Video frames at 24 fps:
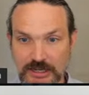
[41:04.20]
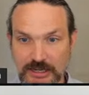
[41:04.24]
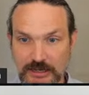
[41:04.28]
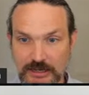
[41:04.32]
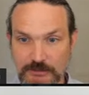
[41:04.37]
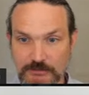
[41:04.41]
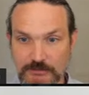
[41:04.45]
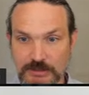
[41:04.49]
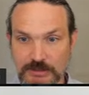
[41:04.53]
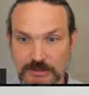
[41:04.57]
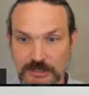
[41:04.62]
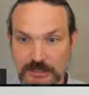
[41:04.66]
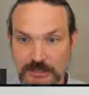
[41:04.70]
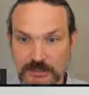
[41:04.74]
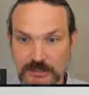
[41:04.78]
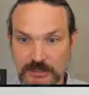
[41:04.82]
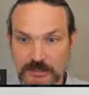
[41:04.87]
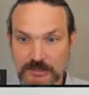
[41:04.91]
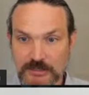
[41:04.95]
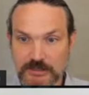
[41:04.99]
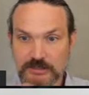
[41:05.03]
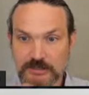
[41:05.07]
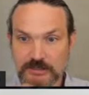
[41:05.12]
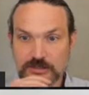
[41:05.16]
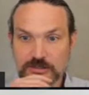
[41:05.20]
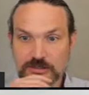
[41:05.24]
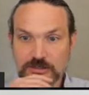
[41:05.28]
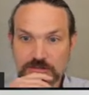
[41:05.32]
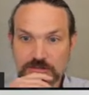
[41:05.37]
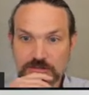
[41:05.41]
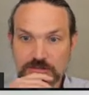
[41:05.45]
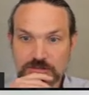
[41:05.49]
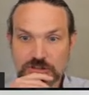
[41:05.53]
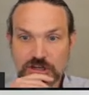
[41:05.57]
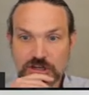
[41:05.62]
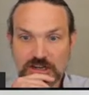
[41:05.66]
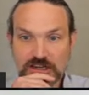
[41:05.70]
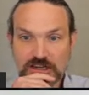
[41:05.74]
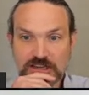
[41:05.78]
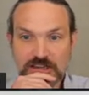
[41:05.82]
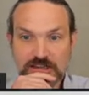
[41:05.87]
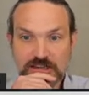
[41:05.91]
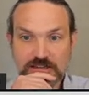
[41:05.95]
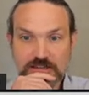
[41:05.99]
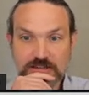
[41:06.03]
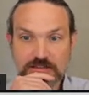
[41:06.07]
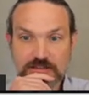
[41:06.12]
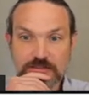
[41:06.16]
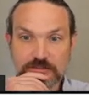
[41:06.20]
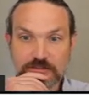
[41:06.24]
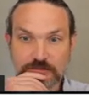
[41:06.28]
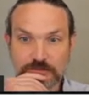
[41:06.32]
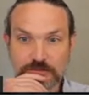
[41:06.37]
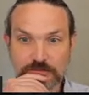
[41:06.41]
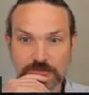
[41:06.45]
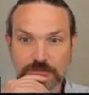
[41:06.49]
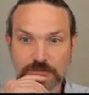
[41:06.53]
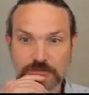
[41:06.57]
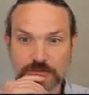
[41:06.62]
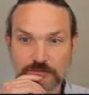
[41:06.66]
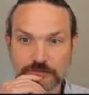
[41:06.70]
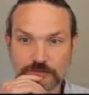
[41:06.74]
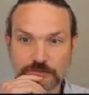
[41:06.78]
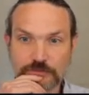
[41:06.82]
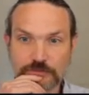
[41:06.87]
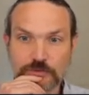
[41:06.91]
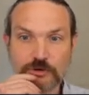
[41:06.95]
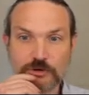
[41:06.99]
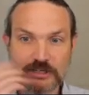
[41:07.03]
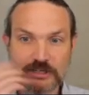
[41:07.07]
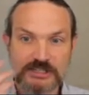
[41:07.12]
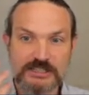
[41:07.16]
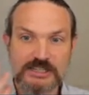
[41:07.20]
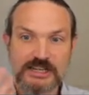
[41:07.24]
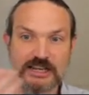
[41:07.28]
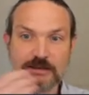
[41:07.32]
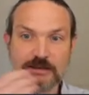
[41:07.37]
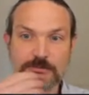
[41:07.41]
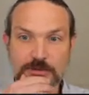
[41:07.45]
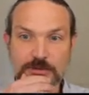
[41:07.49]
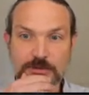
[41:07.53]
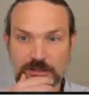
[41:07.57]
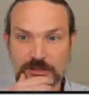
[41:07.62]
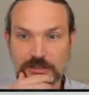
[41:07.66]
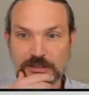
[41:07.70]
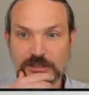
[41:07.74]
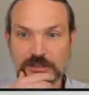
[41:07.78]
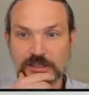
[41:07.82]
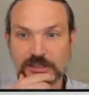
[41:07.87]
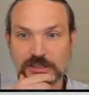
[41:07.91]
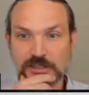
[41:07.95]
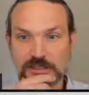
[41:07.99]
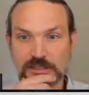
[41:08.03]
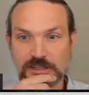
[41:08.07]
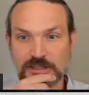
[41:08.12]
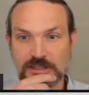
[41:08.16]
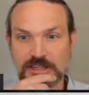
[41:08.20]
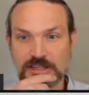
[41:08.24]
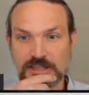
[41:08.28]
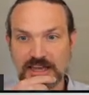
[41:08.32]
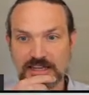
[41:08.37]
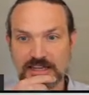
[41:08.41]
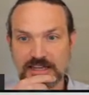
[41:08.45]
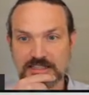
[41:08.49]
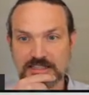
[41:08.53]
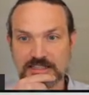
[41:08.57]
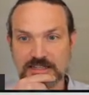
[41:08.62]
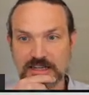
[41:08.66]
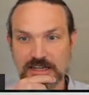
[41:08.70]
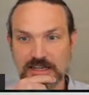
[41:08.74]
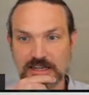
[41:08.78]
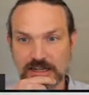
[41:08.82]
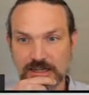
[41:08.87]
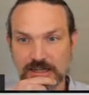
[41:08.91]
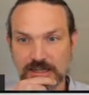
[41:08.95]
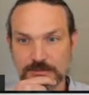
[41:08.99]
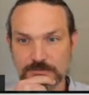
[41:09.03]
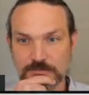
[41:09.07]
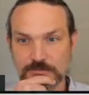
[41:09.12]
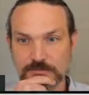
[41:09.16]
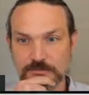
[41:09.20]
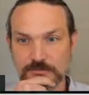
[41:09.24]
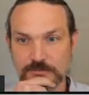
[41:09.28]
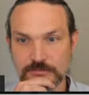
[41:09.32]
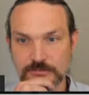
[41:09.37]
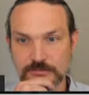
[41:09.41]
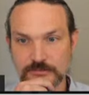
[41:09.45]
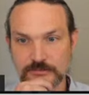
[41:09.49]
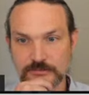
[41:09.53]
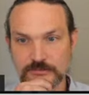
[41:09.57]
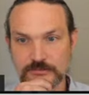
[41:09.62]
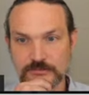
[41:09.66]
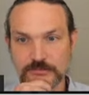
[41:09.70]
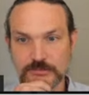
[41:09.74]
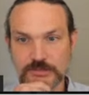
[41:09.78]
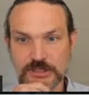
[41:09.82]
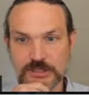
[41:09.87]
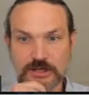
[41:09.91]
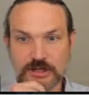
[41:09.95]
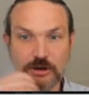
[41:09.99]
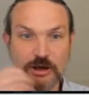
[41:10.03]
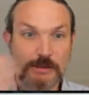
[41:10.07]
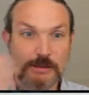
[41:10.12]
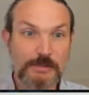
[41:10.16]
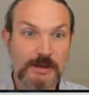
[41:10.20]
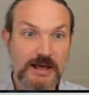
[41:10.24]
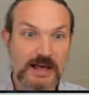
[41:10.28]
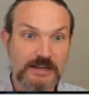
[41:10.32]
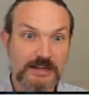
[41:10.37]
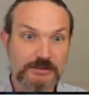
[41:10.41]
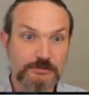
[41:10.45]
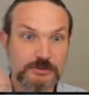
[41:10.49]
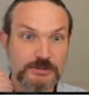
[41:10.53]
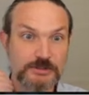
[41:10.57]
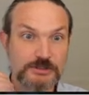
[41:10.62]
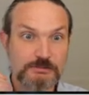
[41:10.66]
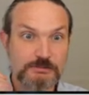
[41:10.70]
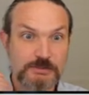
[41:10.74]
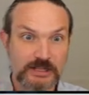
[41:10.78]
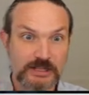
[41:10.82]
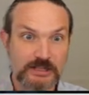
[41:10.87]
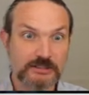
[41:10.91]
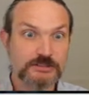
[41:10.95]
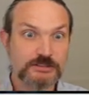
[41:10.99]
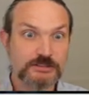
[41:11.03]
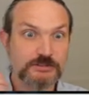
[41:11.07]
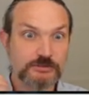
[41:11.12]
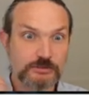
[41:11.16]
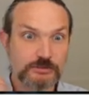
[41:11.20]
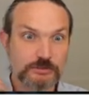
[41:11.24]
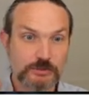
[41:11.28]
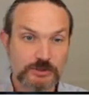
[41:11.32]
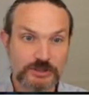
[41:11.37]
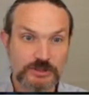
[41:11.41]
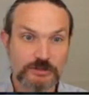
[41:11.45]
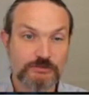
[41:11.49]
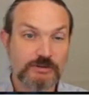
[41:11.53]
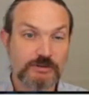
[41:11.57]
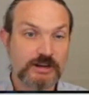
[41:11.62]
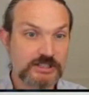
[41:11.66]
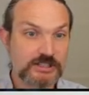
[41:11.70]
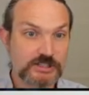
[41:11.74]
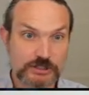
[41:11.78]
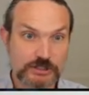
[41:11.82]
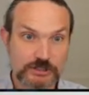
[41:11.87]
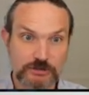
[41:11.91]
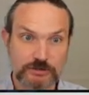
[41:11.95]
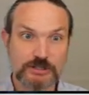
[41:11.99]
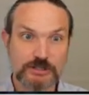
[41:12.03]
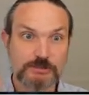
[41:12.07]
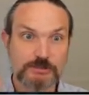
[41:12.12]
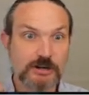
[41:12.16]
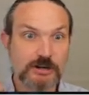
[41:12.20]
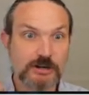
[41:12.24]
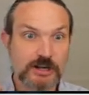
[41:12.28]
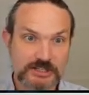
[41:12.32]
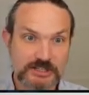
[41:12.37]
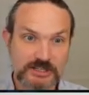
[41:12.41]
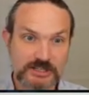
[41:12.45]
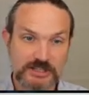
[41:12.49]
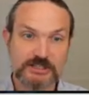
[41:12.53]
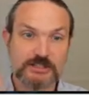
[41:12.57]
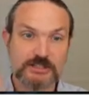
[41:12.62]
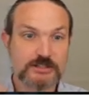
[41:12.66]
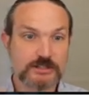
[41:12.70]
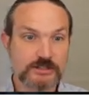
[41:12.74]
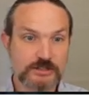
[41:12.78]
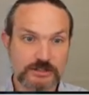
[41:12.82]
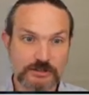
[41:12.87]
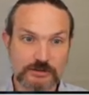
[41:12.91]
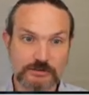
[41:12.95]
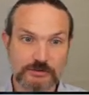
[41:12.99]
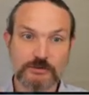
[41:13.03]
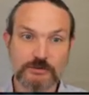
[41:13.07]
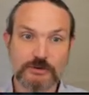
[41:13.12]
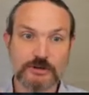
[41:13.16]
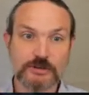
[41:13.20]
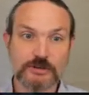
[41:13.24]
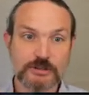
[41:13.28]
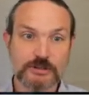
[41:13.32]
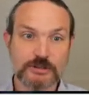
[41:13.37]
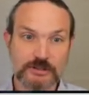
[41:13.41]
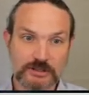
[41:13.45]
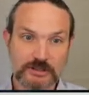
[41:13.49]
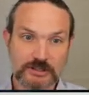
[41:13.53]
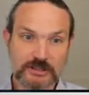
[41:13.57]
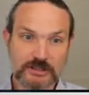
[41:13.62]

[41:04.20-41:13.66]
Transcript: um, checking, for example, that um, you know a pod was built with the right security processes and so forth.